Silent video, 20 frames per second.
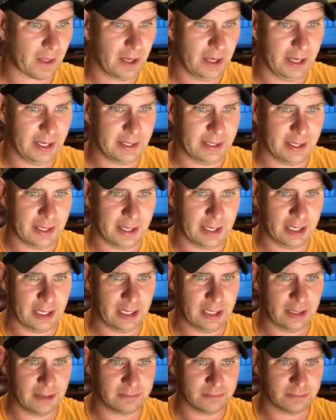and
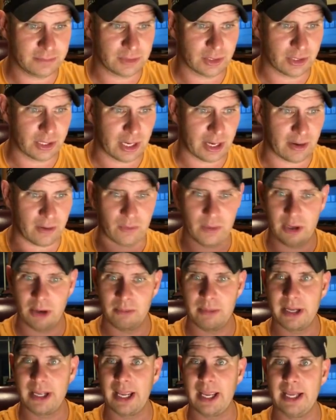they're not
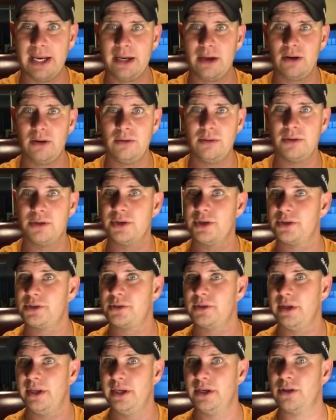real mechanical. They're
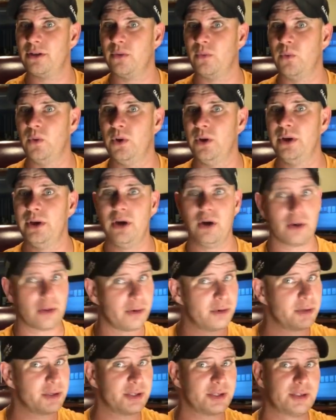just into the wood, or
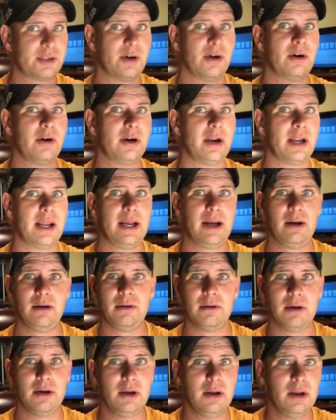they're just starting out.
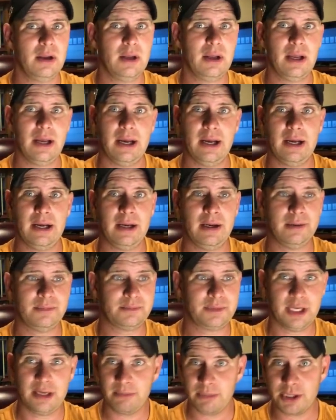
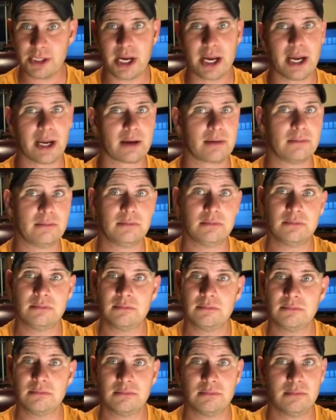Timberjack.
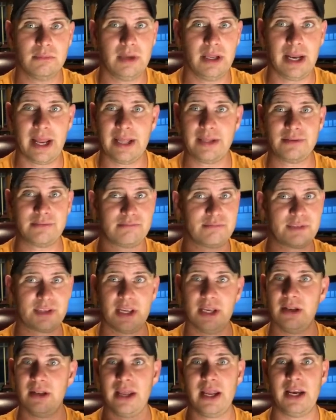And that
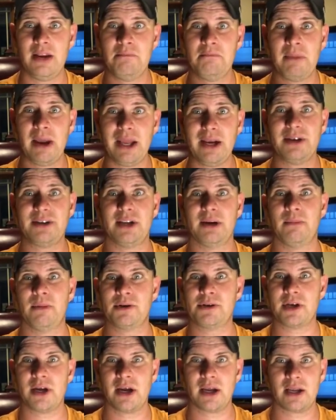skid, they ain't even made a
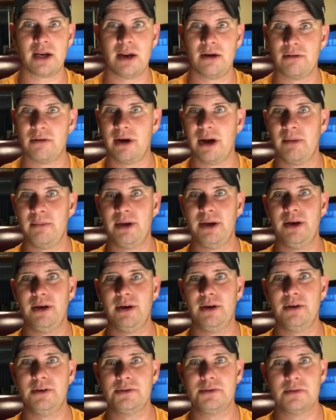Timberjack in I don't know how many
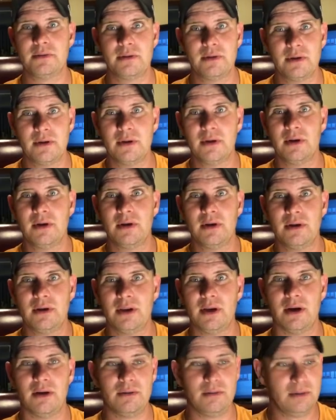years,
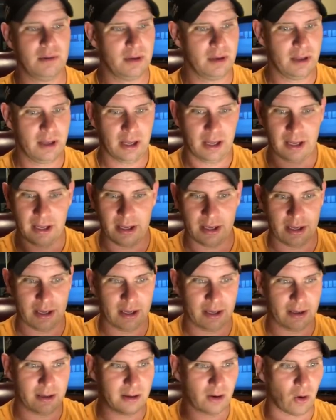you know.
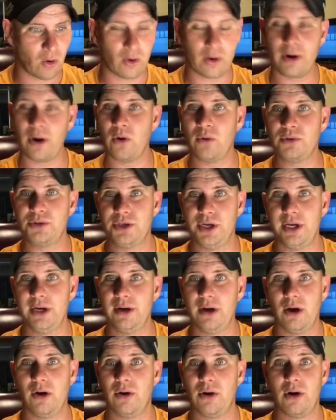Or
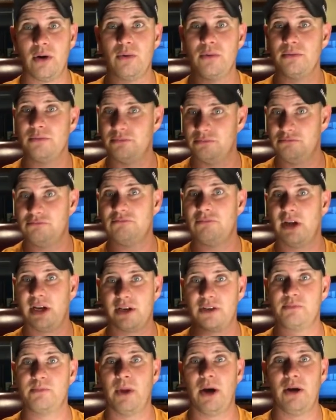no,
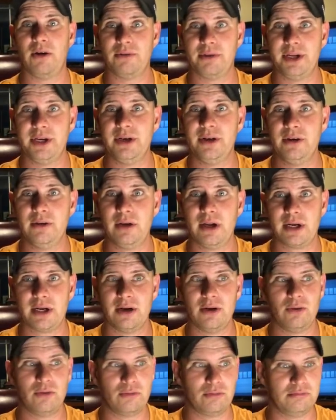like a small deer, like
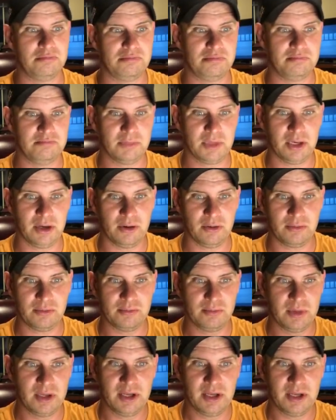an old, you know,